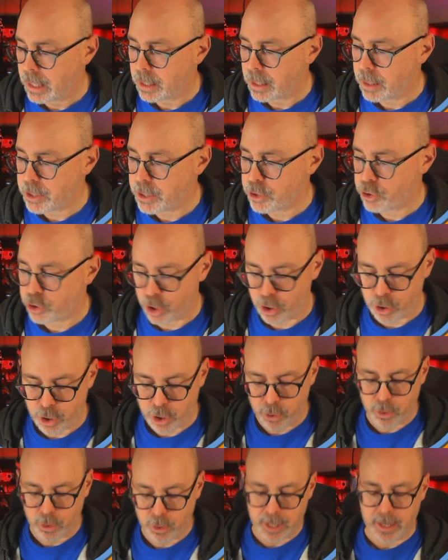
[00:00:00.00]
Let me show
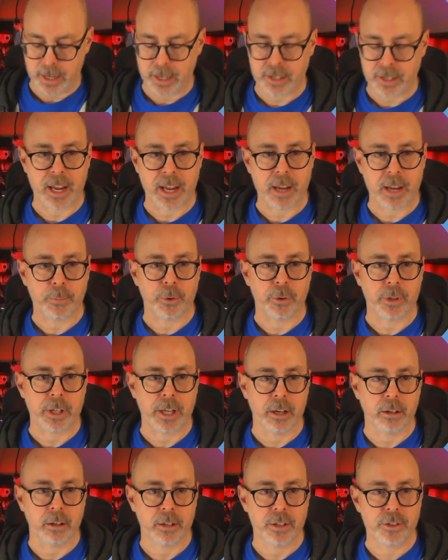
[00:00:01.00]
you an example
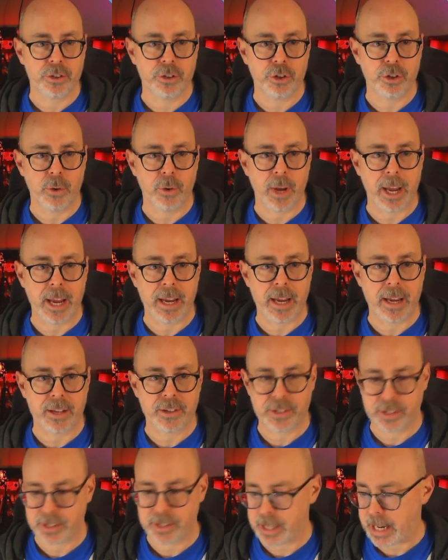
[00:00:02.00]
here. Let's do
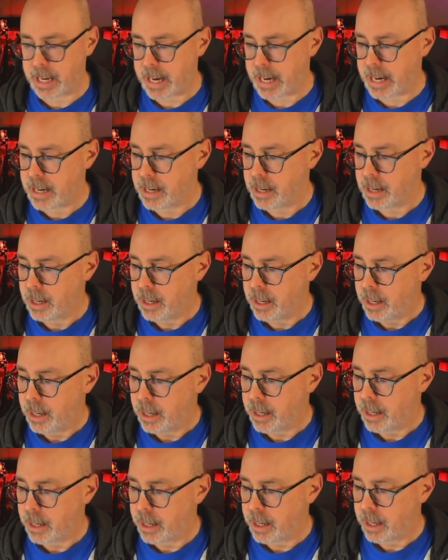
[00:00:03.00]
ASC
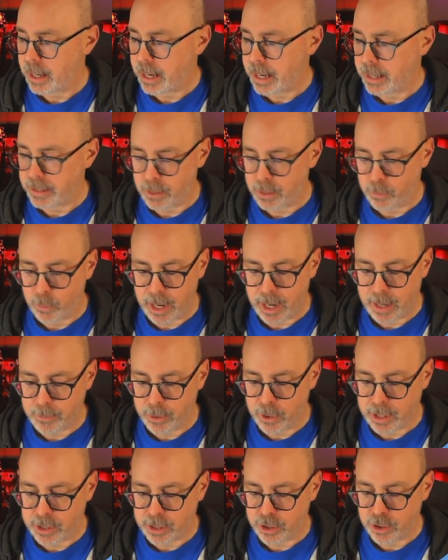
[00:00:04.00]
uh, and then what I'm
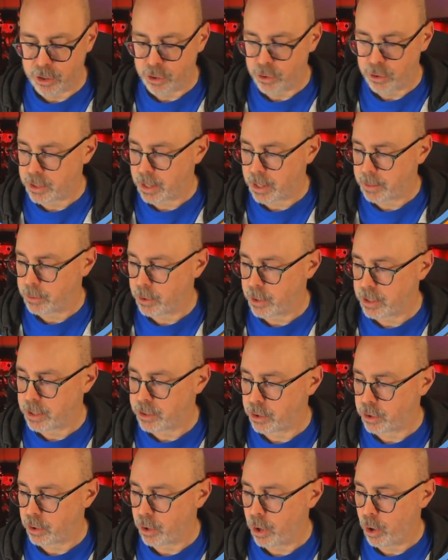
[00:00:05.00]
going to do is I'm going
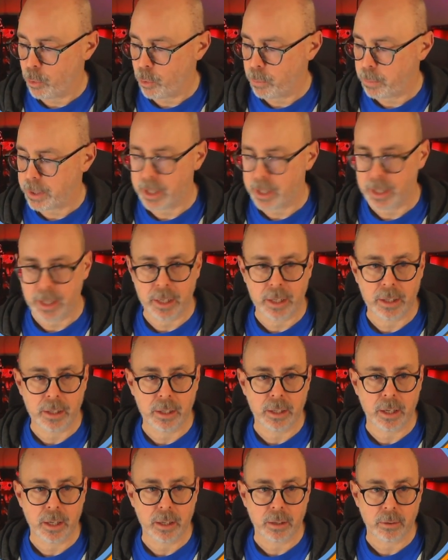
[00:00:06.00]
to
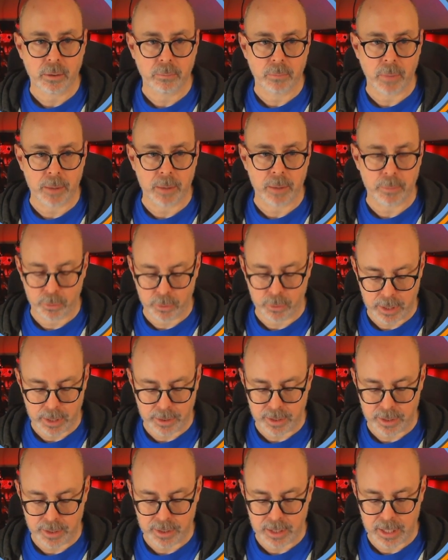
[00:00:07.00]
open my
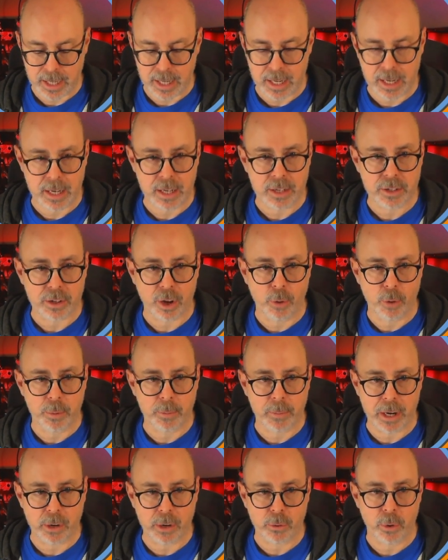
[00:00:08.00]
parentheses, open
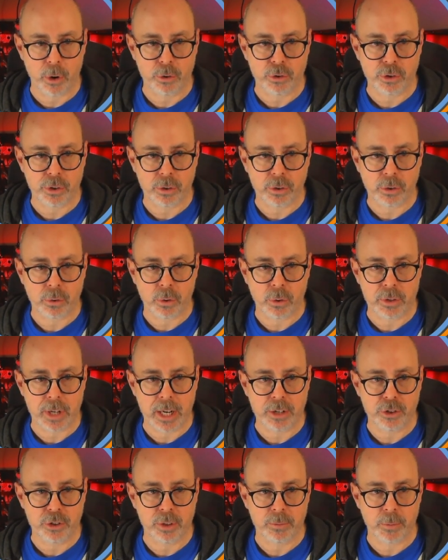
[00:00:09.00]
my
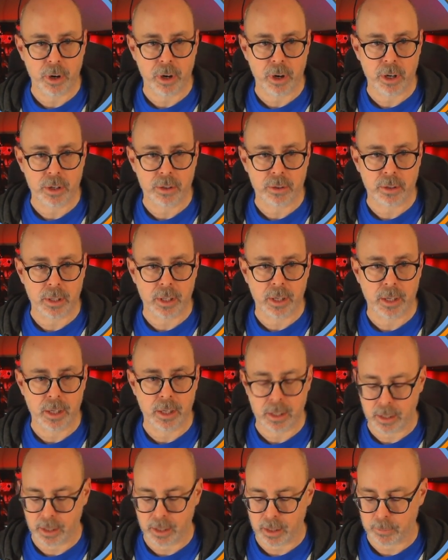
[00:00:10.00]
quotation marks,
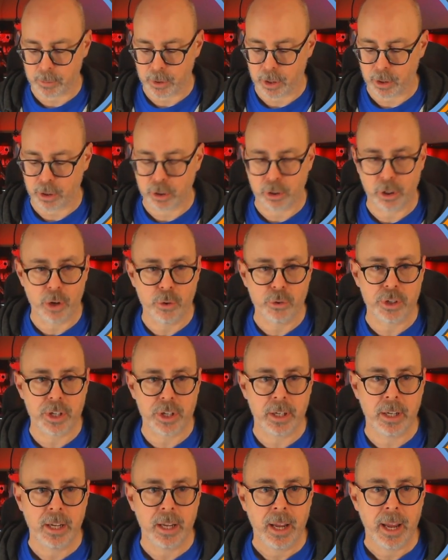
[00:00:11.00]
and I'm going to close
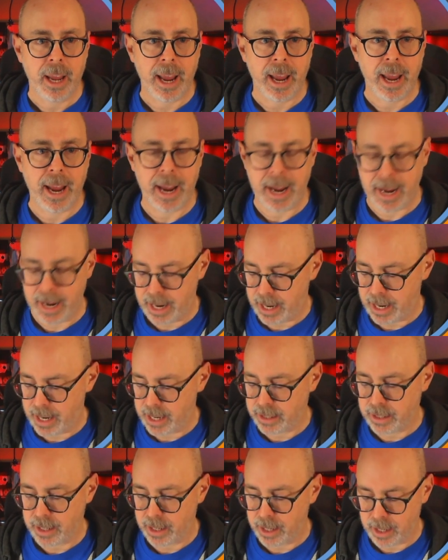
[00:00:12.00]
it.
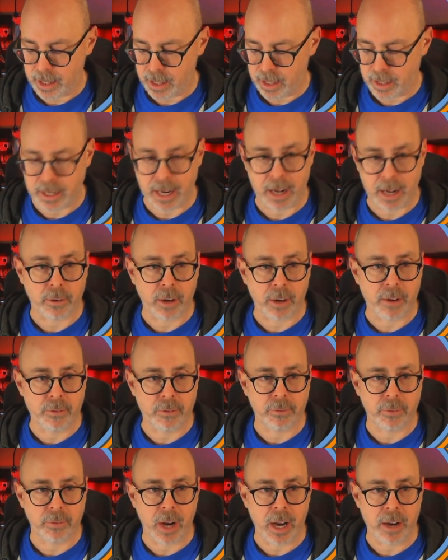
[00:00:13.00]
And uh, now
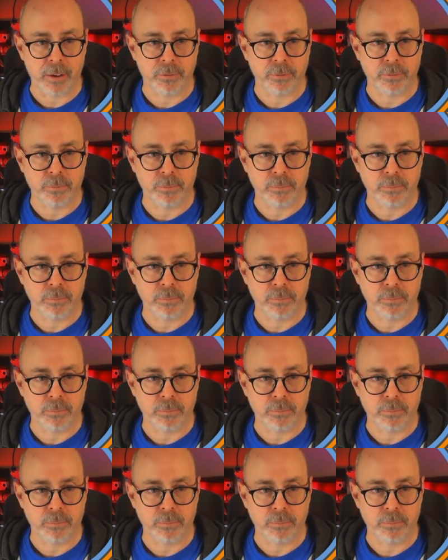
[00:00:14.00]
I've, I've